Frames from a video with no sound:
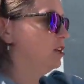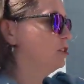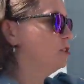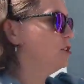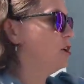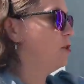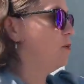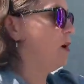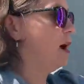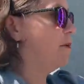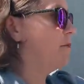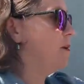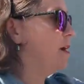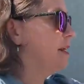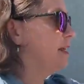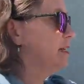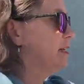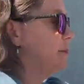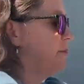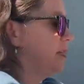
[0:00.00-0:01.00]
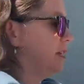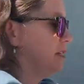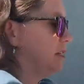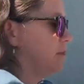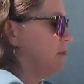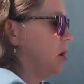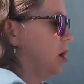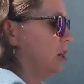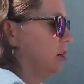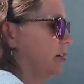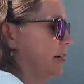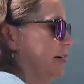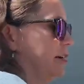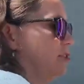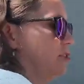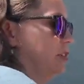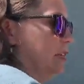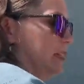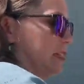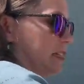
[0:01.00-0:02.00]
So I wanted something smaller here
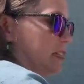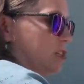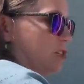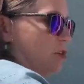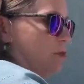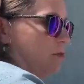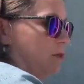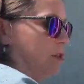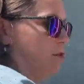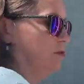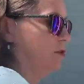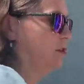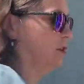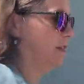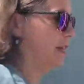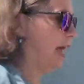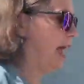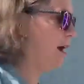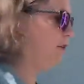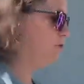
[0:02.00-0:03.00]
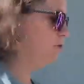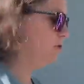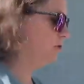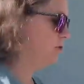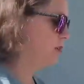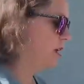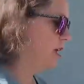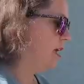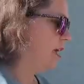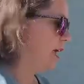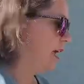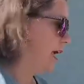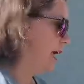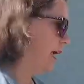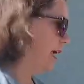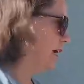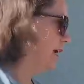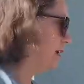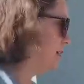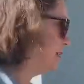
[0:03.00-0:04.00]
since it's so close to the house
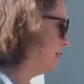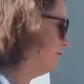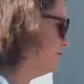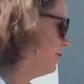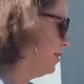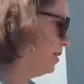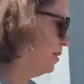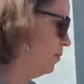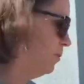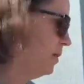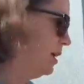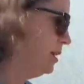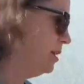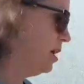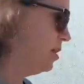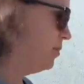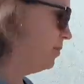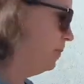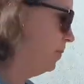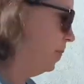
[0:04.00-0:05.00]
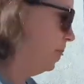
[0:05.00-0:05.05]
and in front of the window.